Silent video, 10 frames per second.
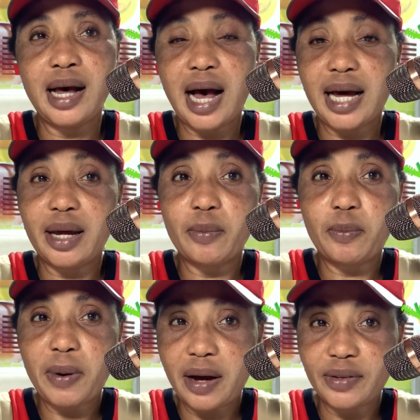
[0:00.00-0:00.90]
and
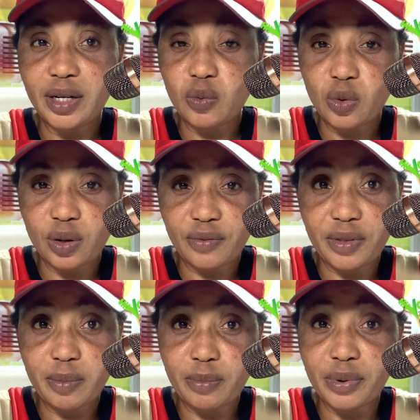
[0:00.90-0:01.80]
impounded one of
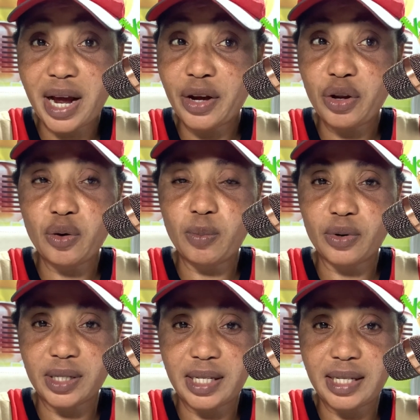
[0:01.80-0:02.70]
the brand new
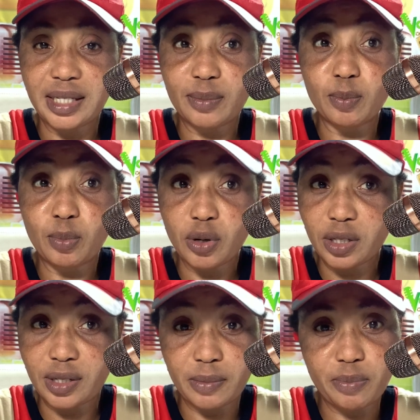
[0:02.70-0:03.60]
buses
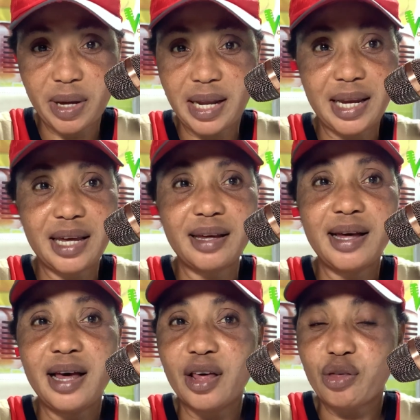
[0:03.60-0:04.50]
bought barely
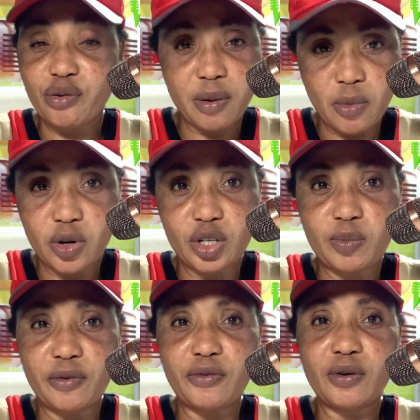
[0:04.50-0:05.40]
3 months
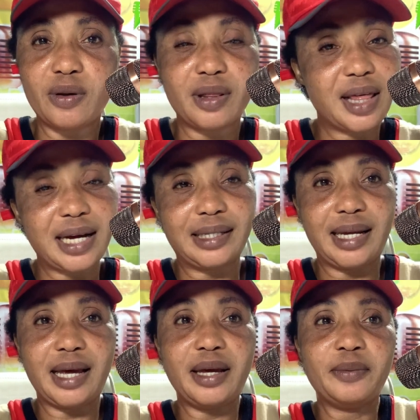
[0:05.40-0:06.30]
before that
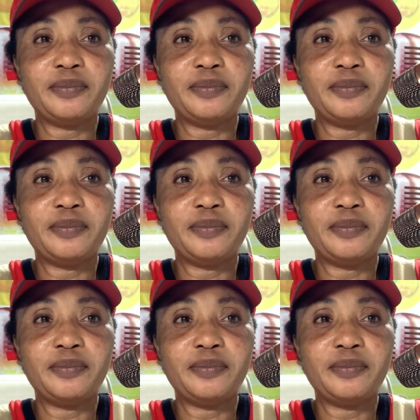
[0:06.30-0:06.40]
day,